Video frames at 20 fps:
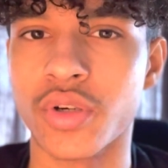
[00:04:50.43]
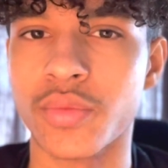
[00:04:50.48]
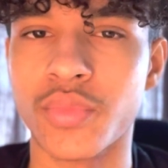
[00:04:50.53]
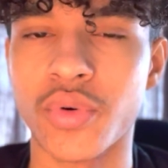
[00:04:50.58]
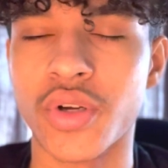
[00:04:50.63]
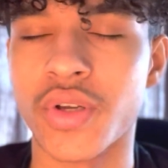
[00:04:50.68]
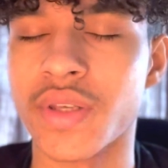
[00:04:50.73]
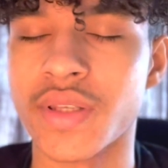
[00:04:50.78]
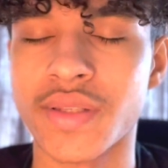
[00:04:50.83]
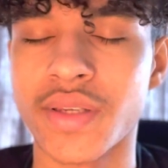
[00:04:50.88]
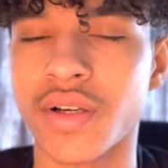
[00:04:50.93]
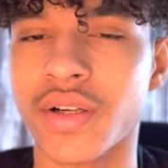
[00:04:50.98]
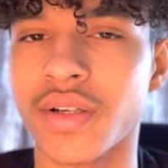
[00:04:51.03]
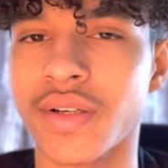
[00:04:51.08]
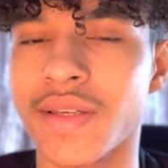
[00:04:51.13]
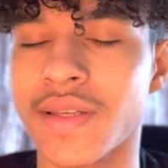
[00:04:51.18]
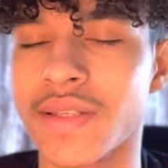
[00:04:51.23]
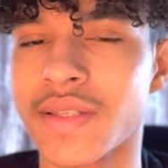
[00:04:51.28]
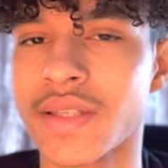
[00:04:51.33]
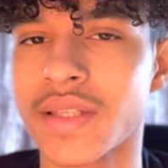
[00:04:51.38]
but it's not.
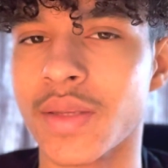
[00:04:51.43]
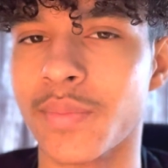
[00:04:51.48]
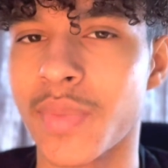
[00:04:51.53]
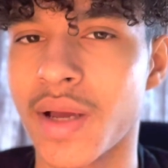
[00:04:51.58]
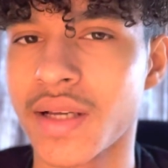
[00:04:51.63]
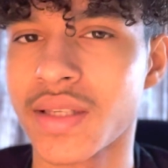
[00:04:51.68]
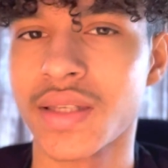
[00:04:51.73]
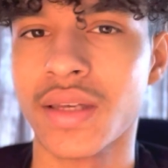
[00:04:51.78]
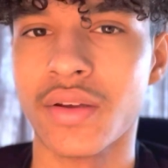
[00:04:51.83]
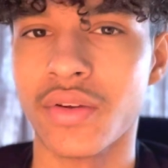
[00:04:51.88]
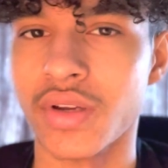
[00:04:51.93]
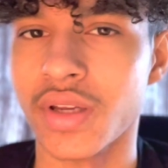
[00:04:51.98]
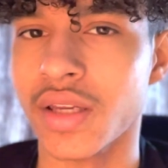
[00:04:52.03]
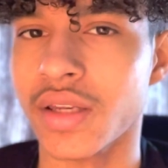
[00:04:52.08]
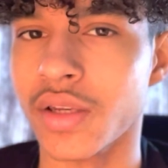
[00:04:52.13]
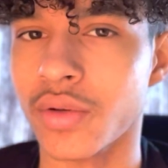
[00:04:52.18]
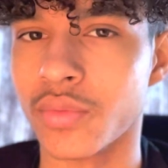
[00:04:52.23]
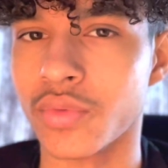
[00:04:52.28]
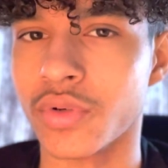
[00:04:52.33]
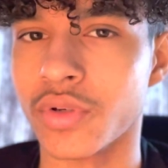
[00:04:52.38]
It's the bacteria in
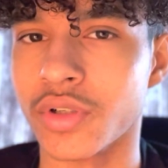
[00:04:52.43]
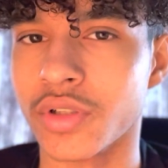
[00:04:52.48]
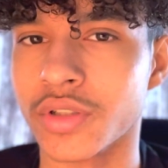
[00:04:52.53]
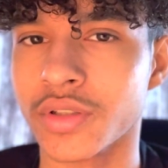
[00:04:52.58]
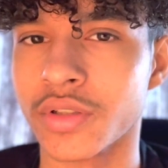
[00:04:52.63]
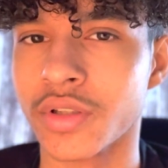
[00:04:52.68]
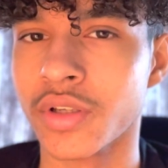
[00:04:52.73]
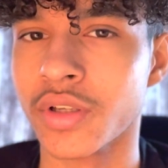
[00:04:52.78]
the water.